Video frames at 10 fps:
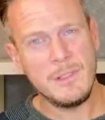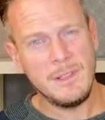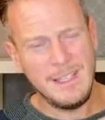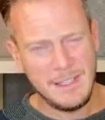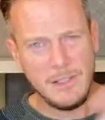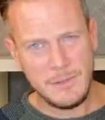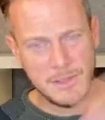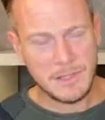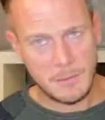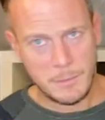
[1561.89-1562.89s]
He didn't use the
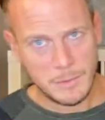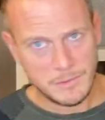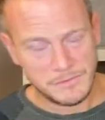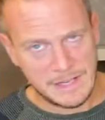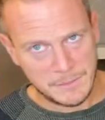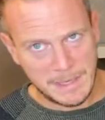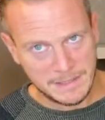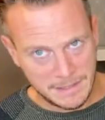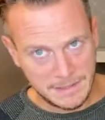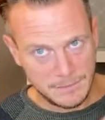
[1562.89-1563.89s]
term emotional
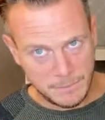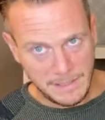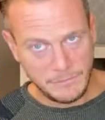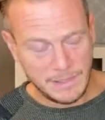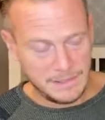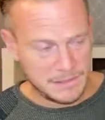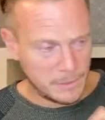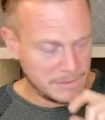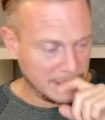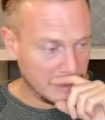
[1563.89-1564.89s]
flashbacks, this is me
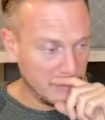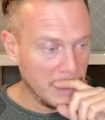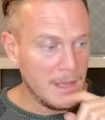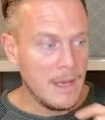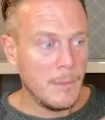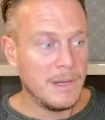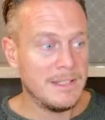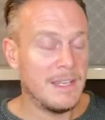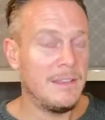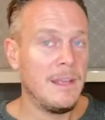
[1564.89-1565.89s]
reinterpreting him, but he
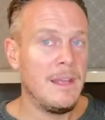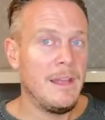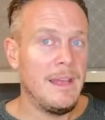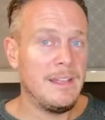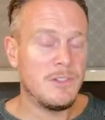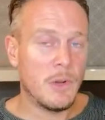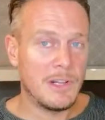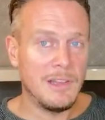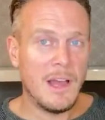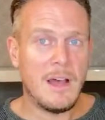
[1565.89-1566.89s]
said, it's not a
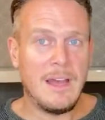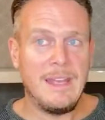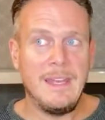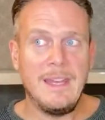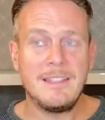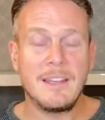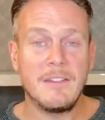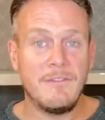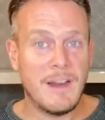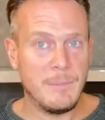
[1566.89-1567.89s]
lie, it's a
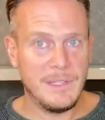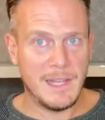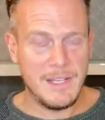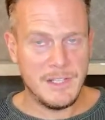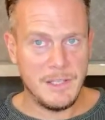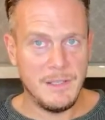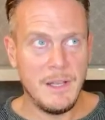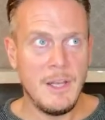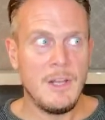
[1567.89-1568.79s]
confabulation.